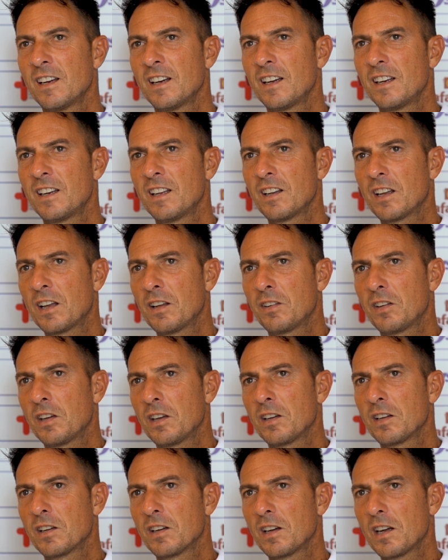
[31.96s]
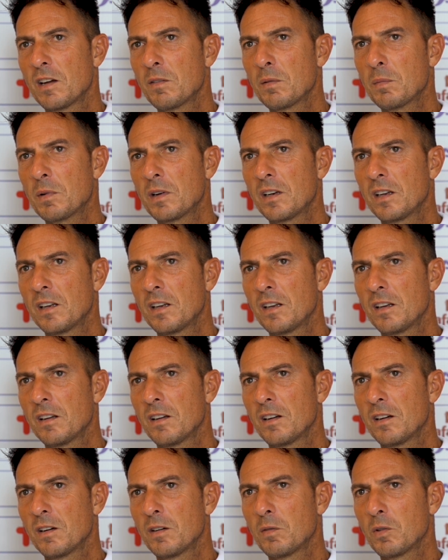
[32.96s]
That I think
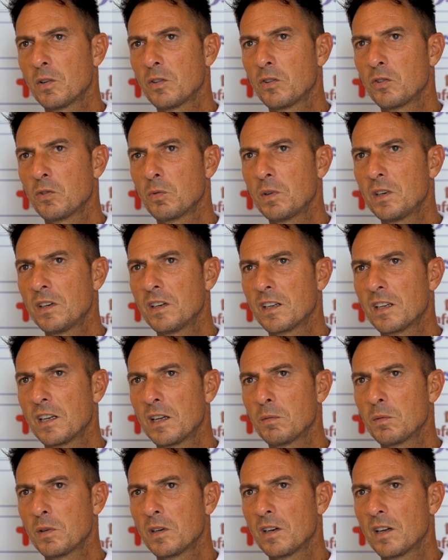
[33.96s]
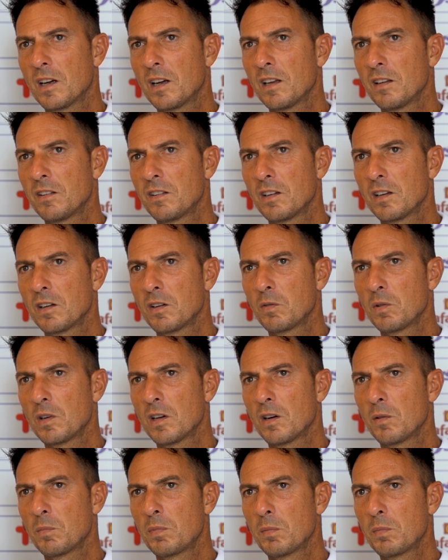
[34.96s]
everybody wants to win the game, and I think
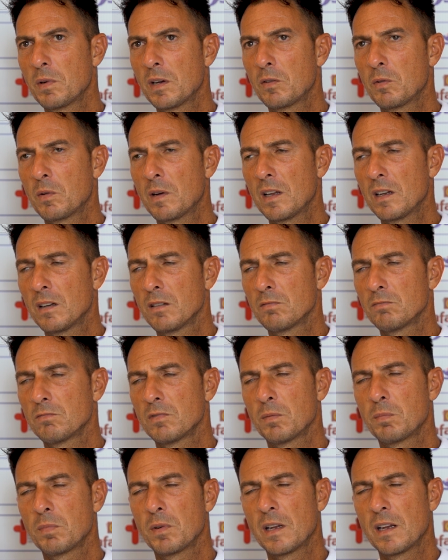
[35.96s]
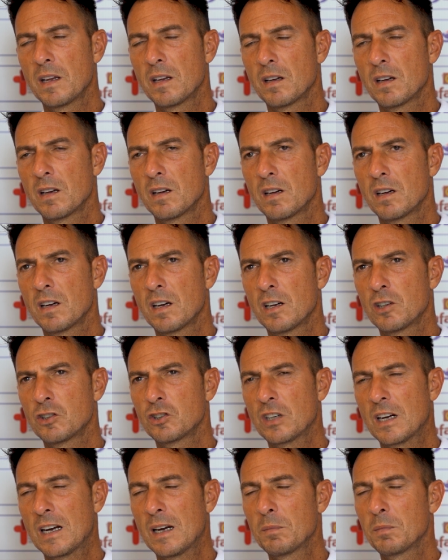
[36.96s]
we are prepared well. The players are
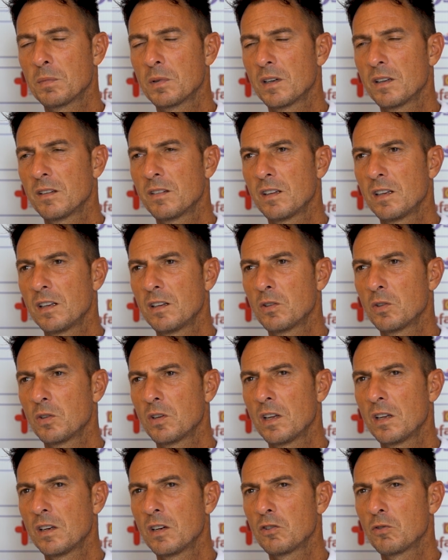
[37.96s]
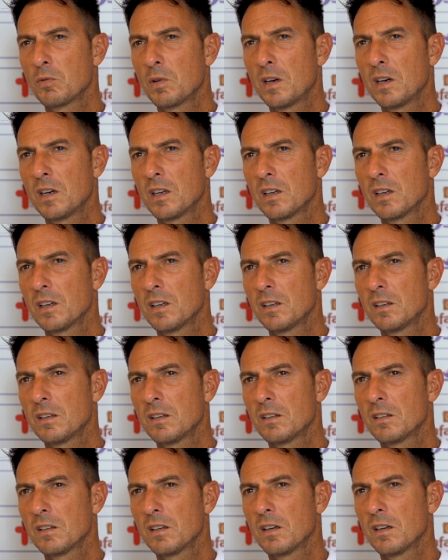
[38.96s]
sharp, I see today in the training,
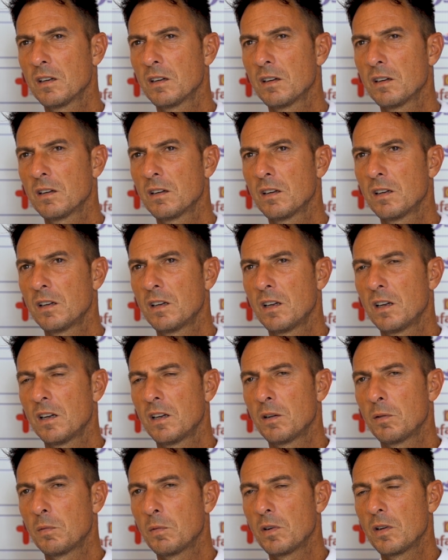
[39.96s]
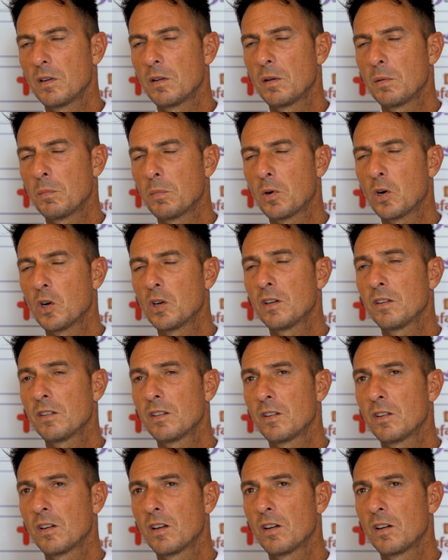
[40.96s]
and important
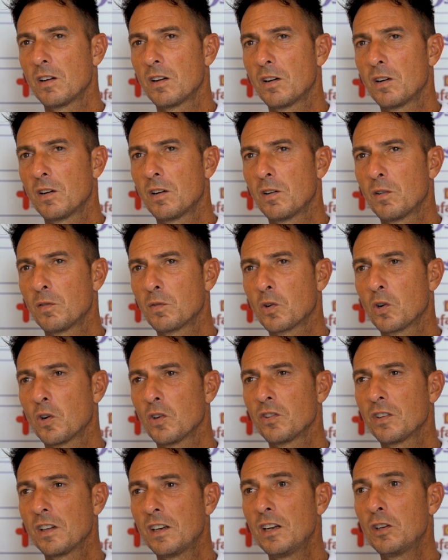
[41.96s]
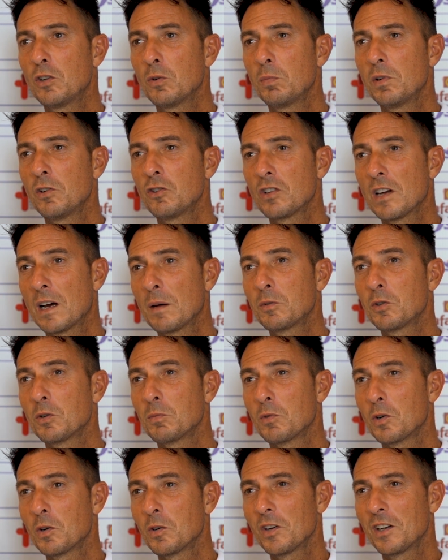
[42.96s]
is, of course, they need to be sharp
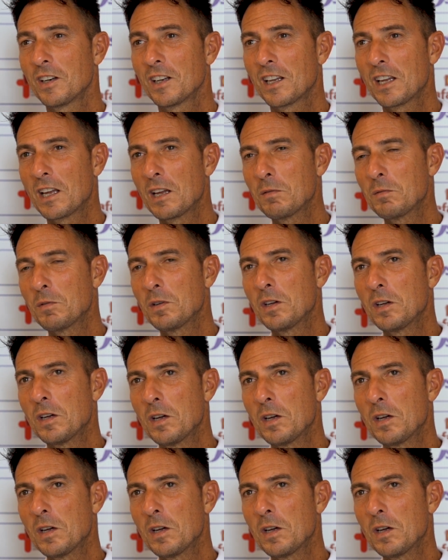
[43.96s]
tomorrow at the game,